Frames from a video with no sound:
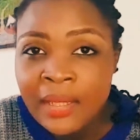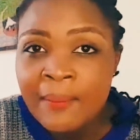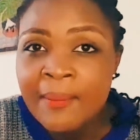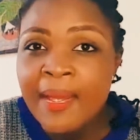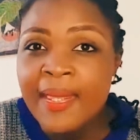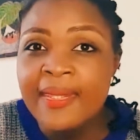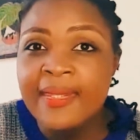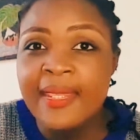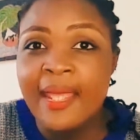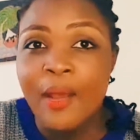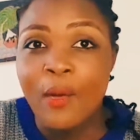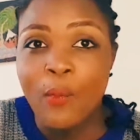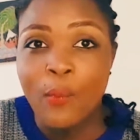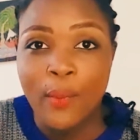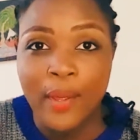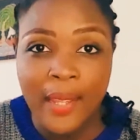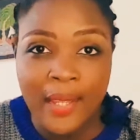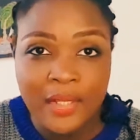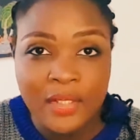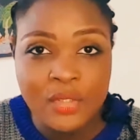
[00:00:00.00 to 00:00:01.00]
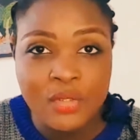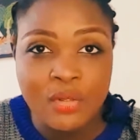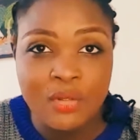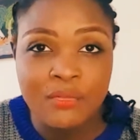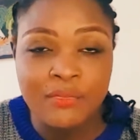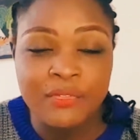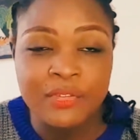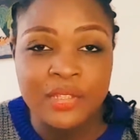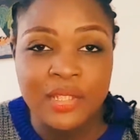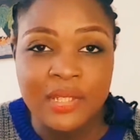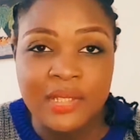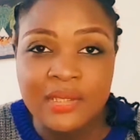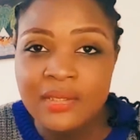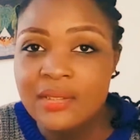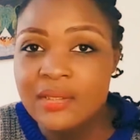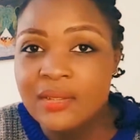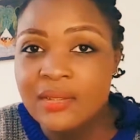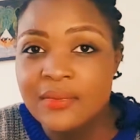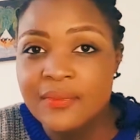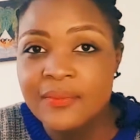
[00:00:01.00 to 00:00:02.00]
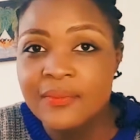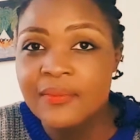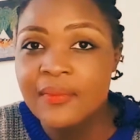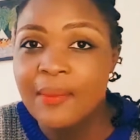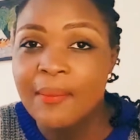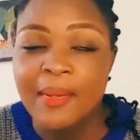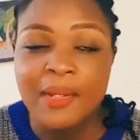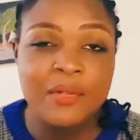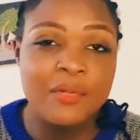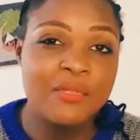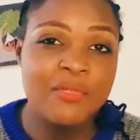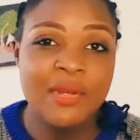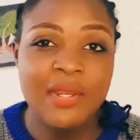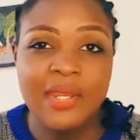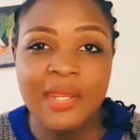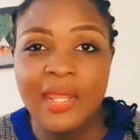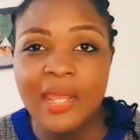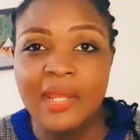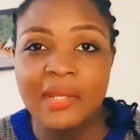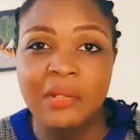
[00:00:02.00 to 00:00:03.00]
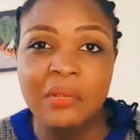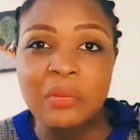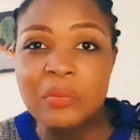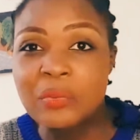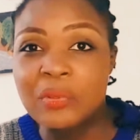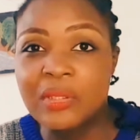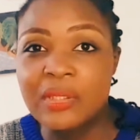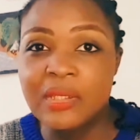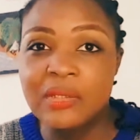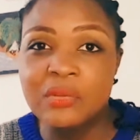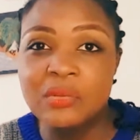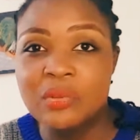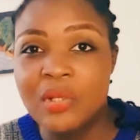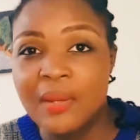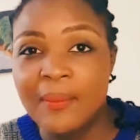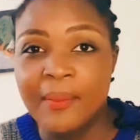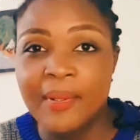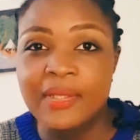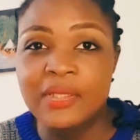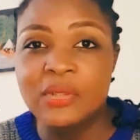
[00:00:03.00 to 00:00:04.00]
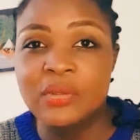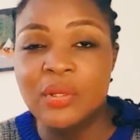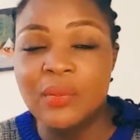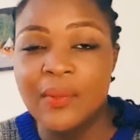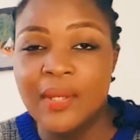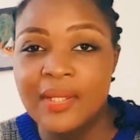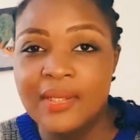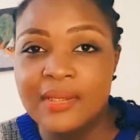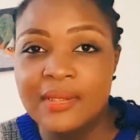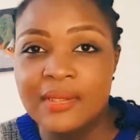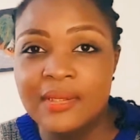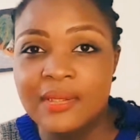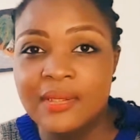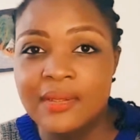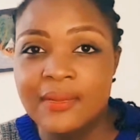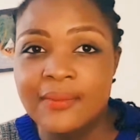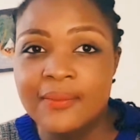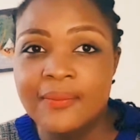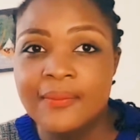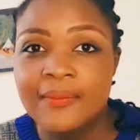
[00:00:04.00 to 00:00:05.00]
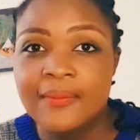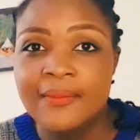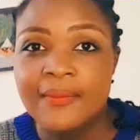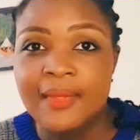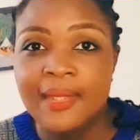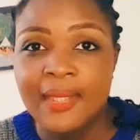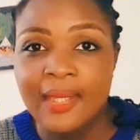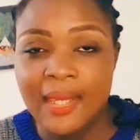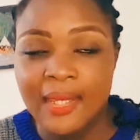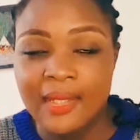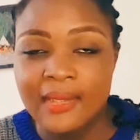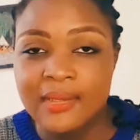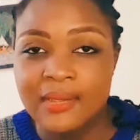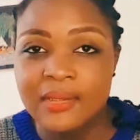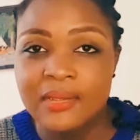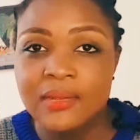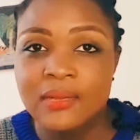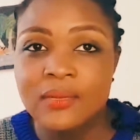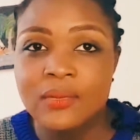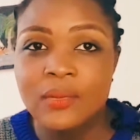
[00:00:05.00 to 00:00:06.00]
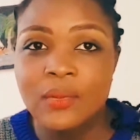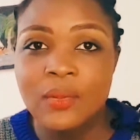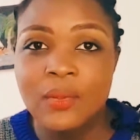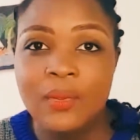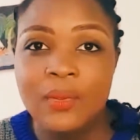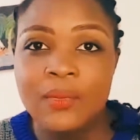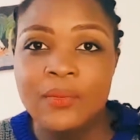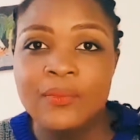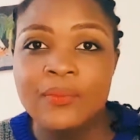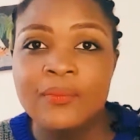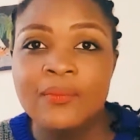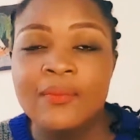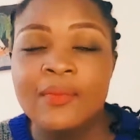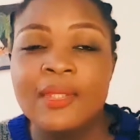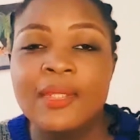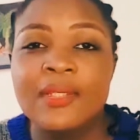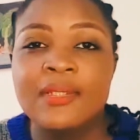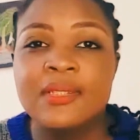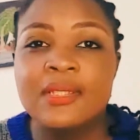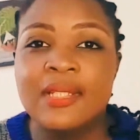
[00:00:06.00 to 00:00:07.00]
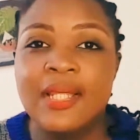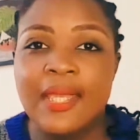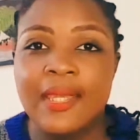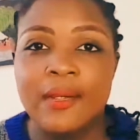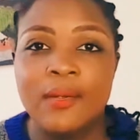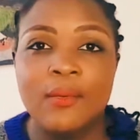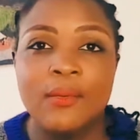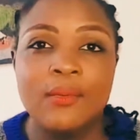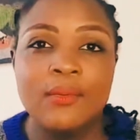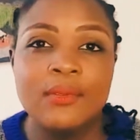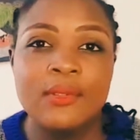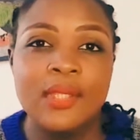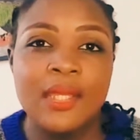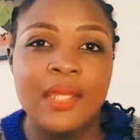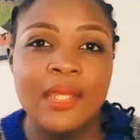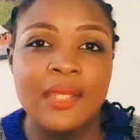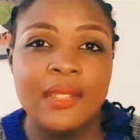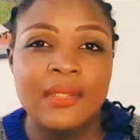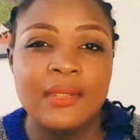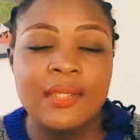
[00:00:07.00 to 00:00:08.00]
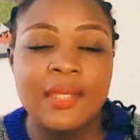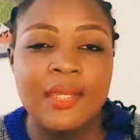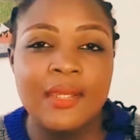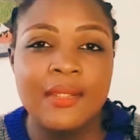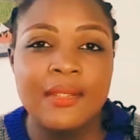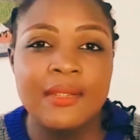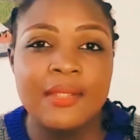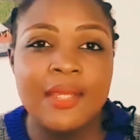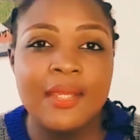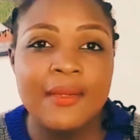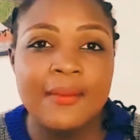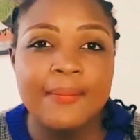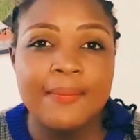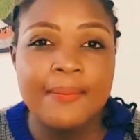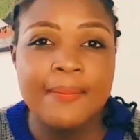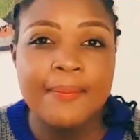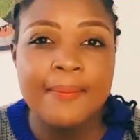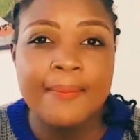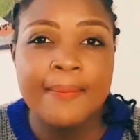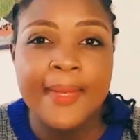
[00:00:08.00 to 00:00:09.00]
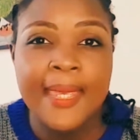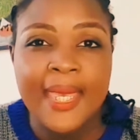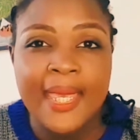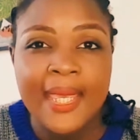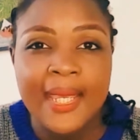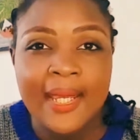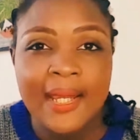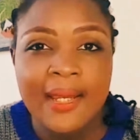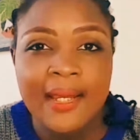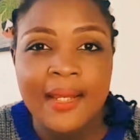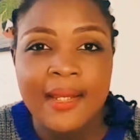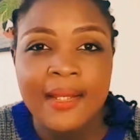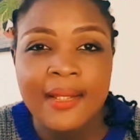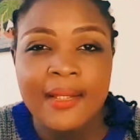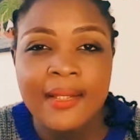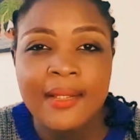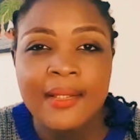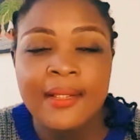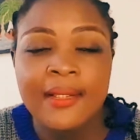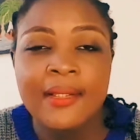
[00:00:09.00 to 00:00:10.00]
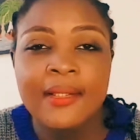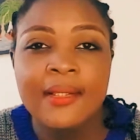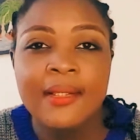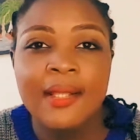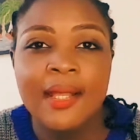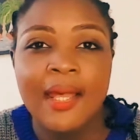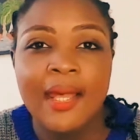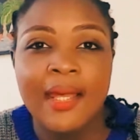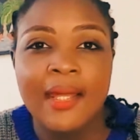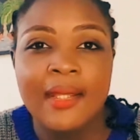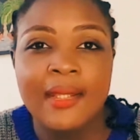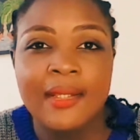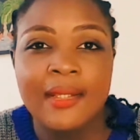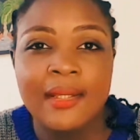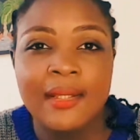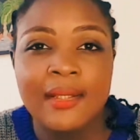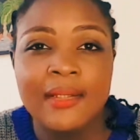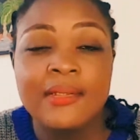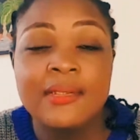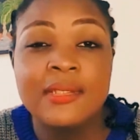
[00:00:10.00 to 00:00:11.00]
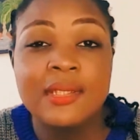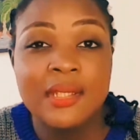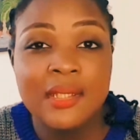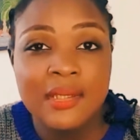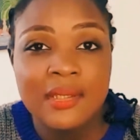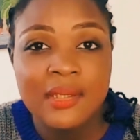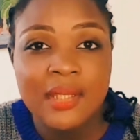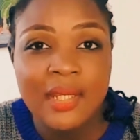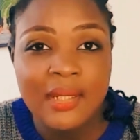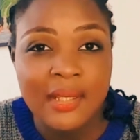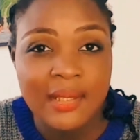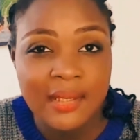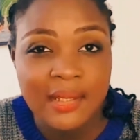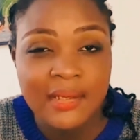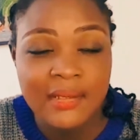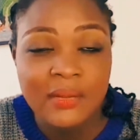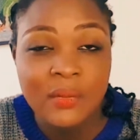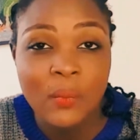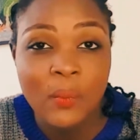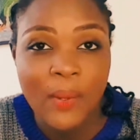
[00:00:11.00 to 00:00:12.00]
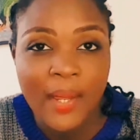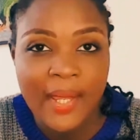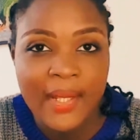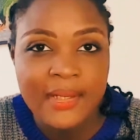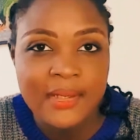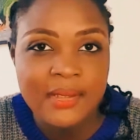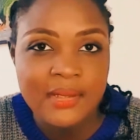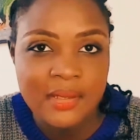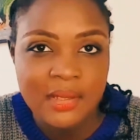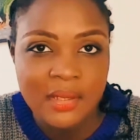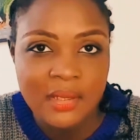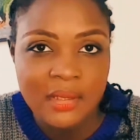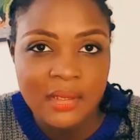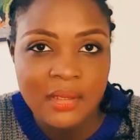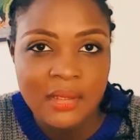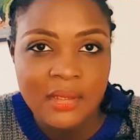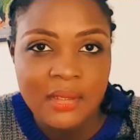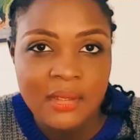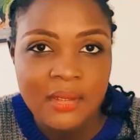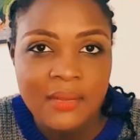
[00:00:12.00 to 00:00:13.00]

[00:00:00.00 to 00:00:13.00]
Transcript: But there are ways of just maneuvering around with it unapatiwa white teeth. Yes, so it's like they make a teeth, another white teeth,